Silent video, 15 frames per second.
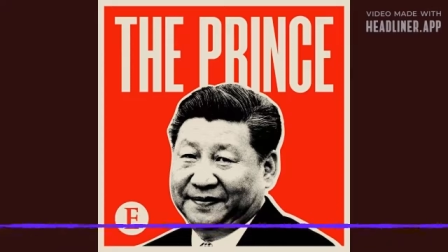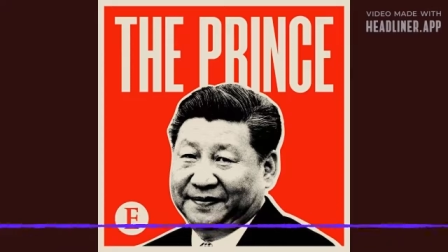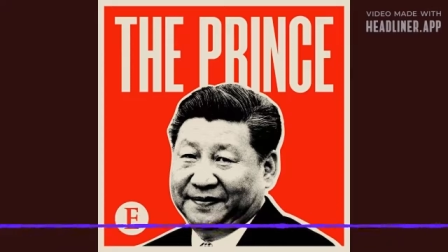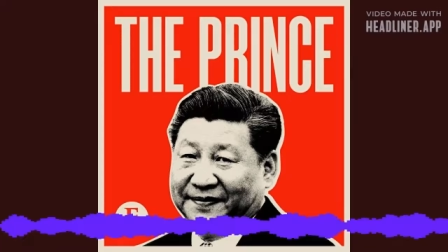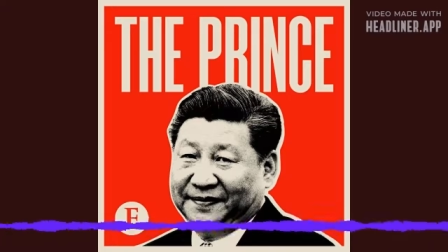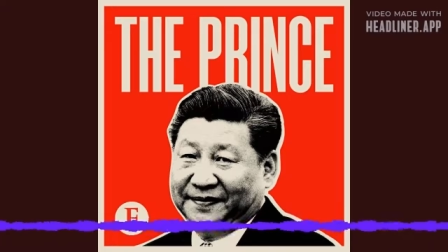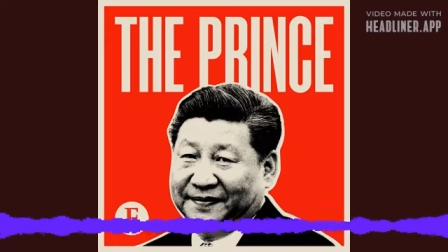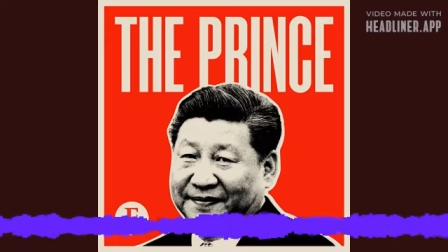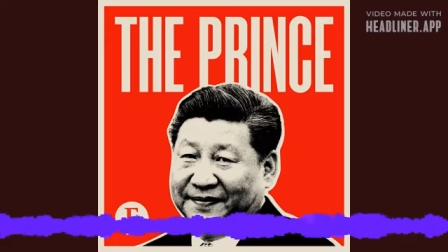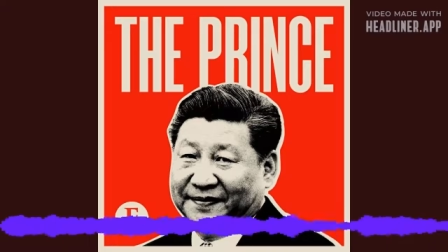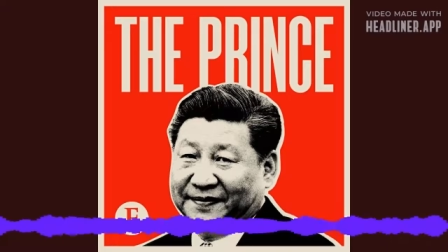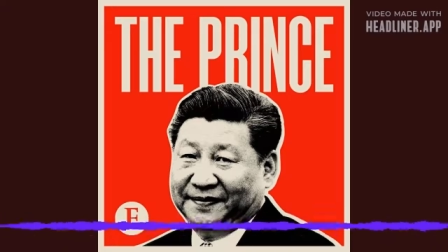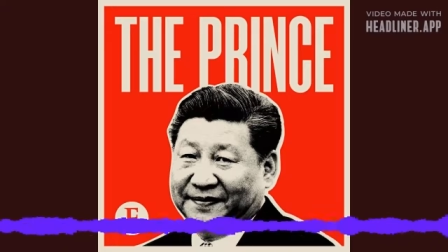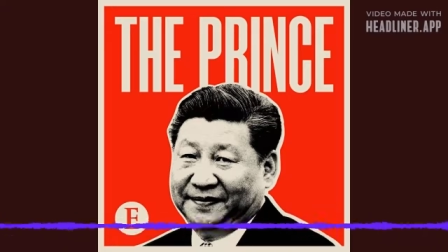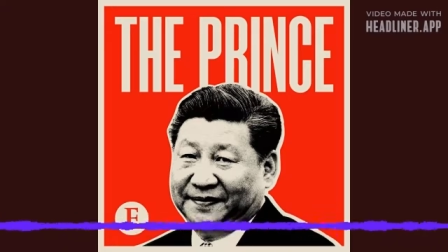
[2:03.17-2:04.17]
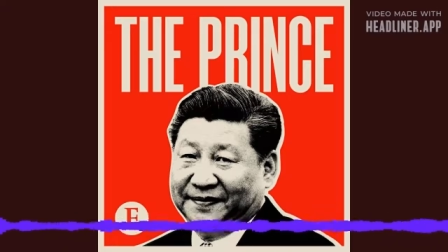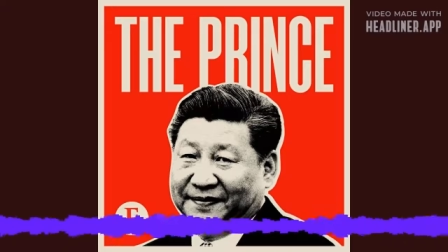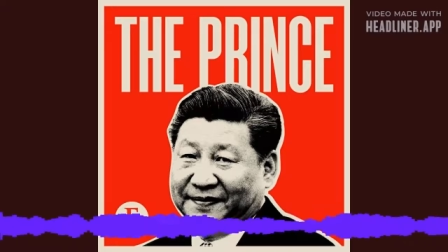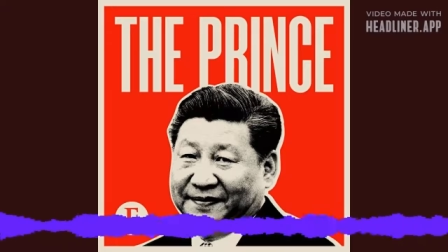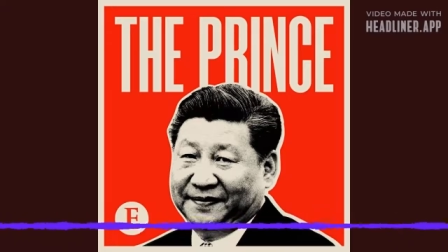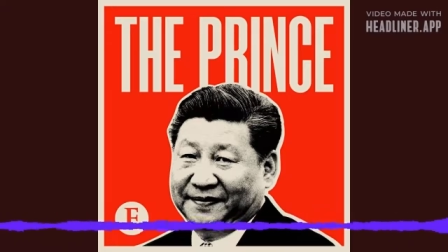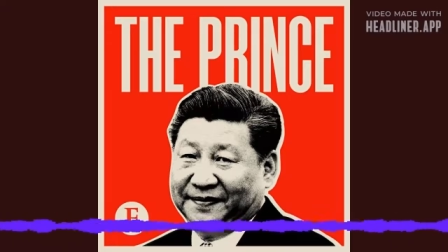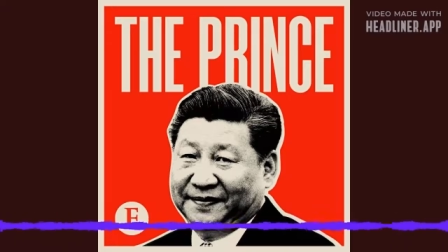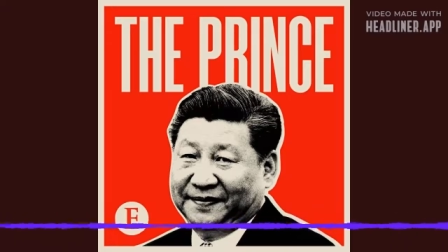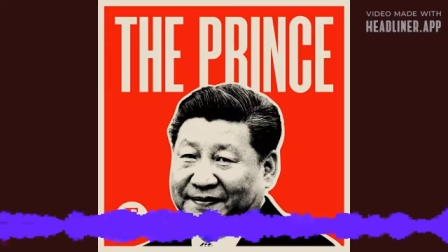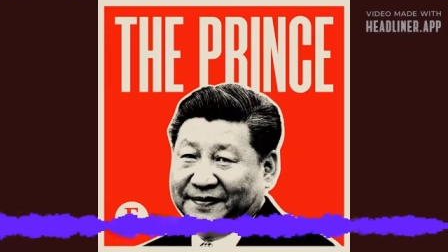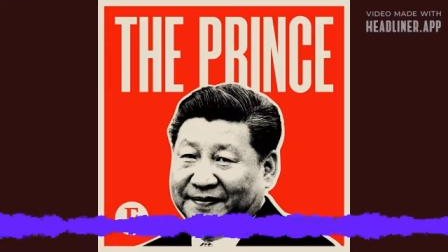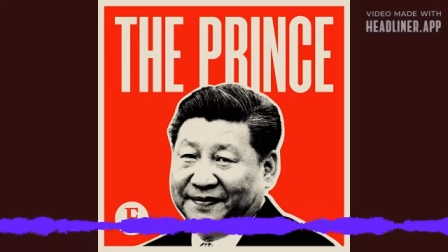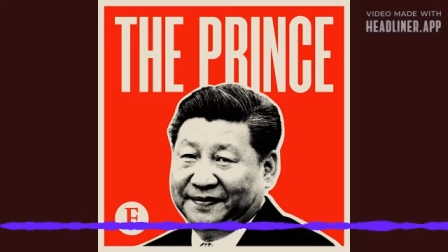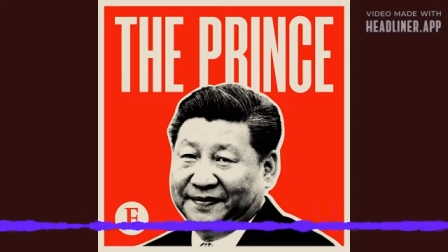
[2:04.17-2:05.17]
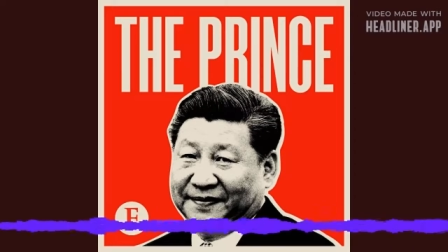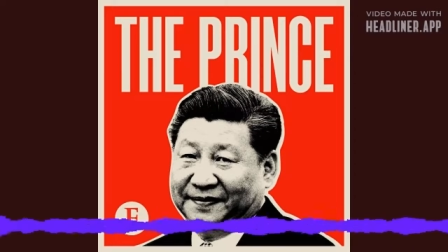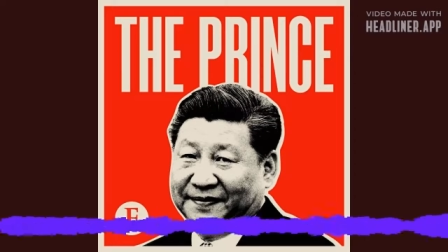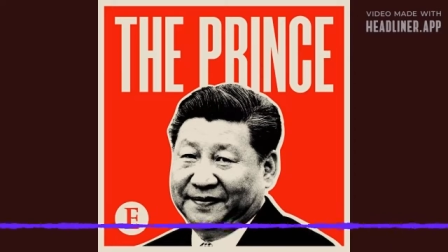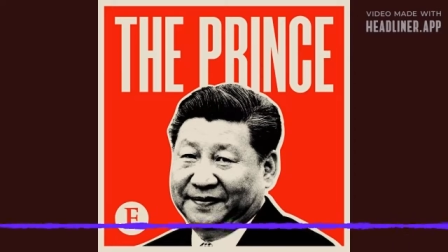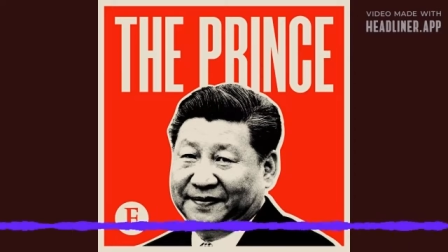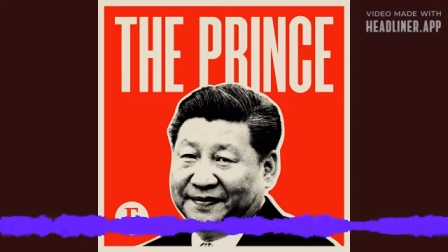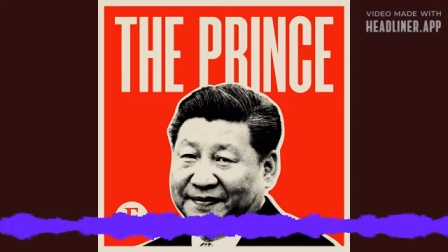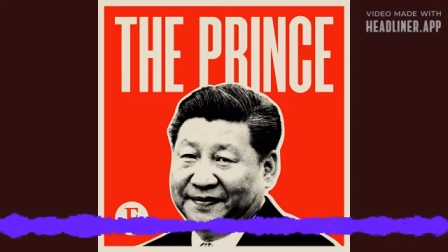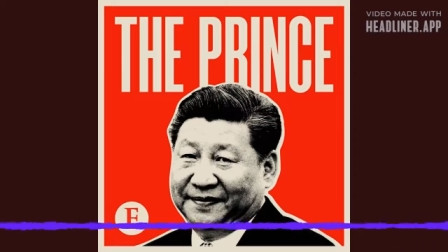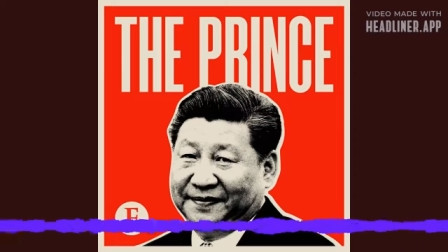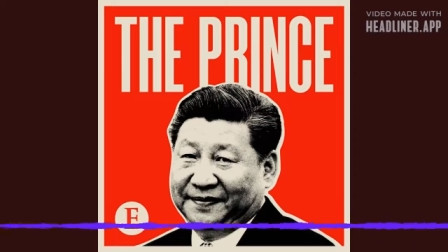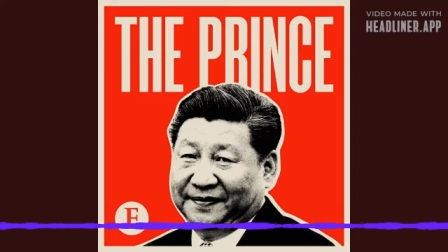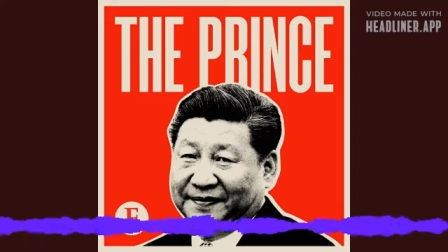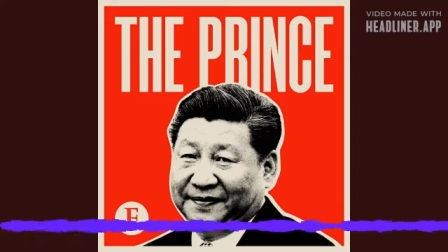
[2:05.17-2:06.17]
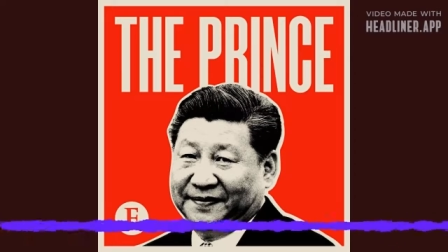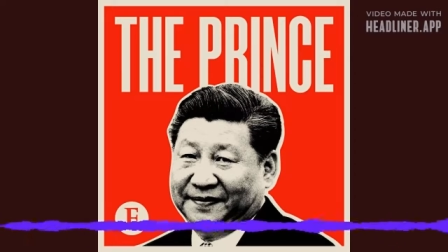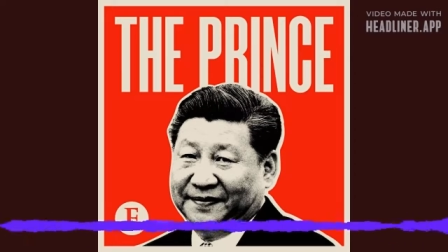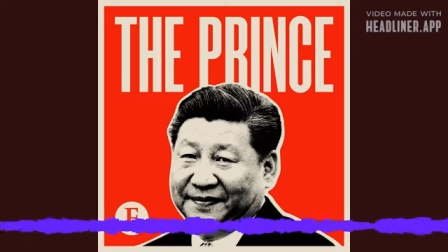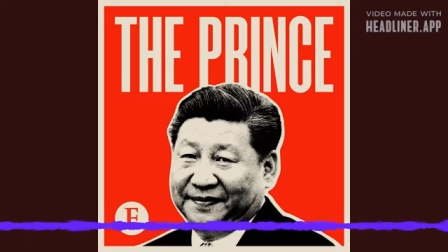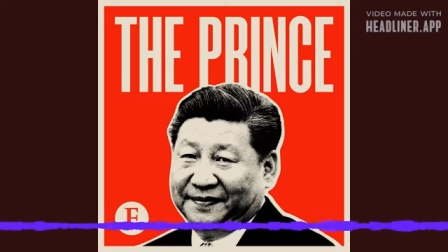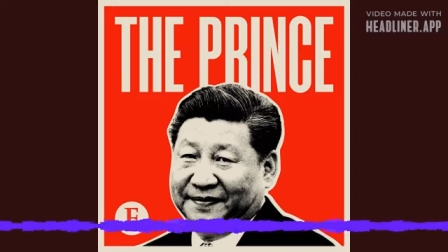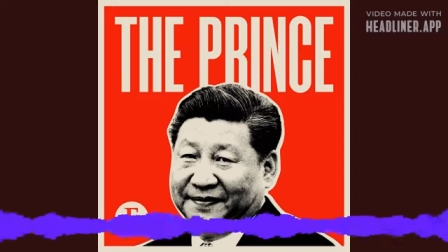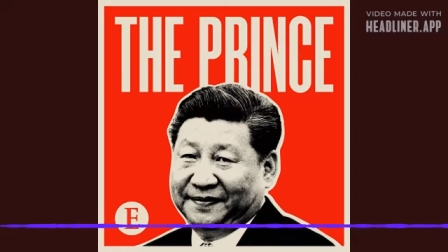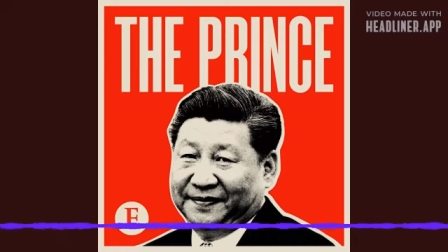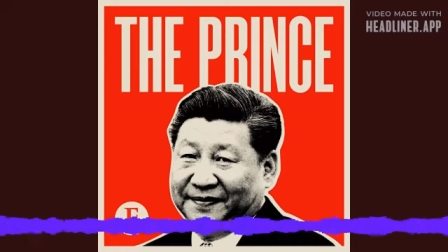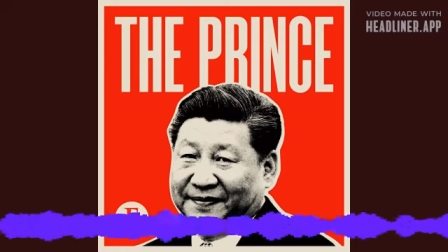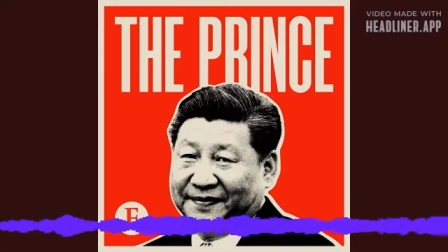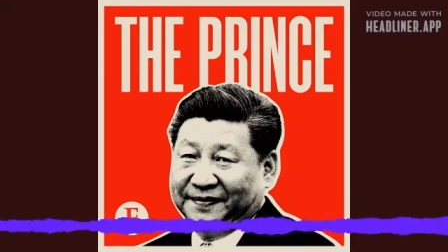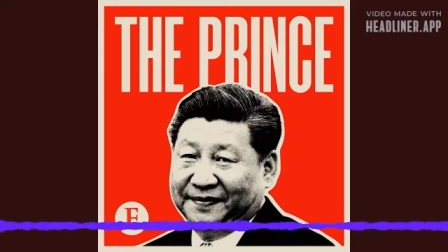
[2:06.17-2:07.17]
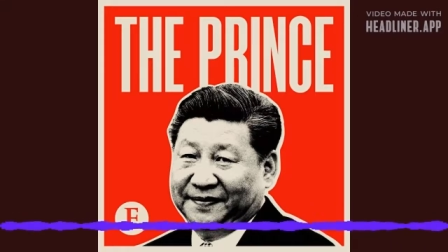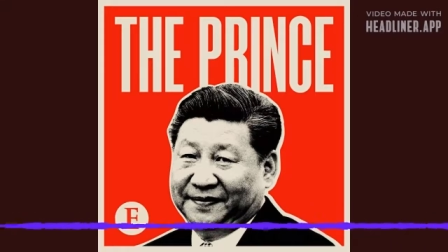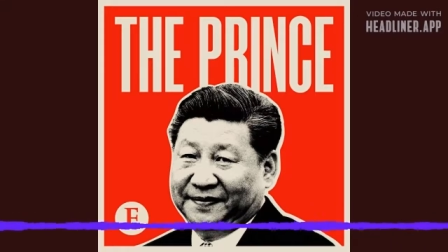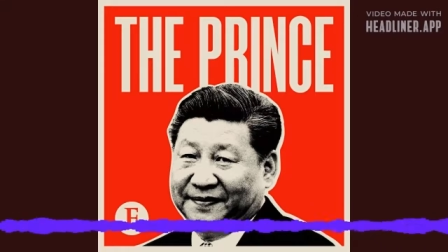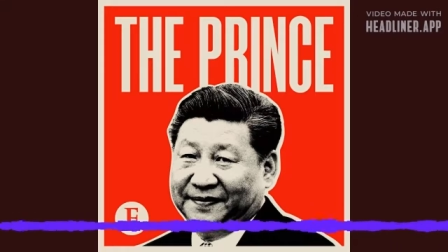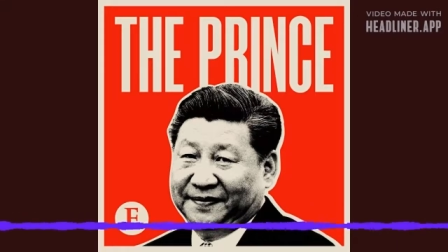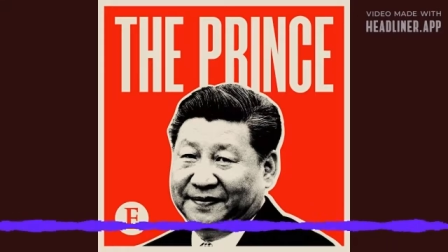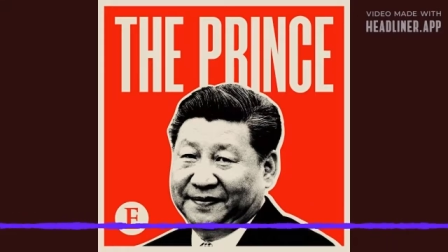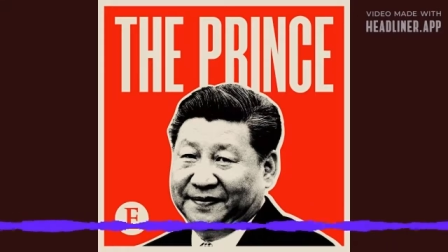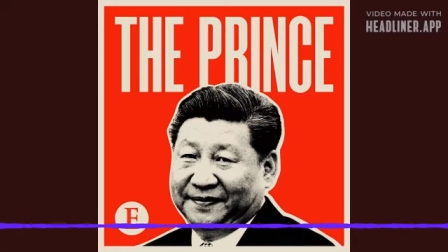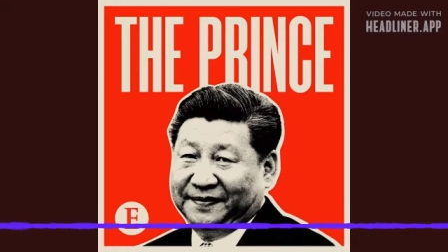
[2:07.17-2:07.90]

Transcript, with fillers: The story of his life is hidden behind a brutal censorship and propaganda machine.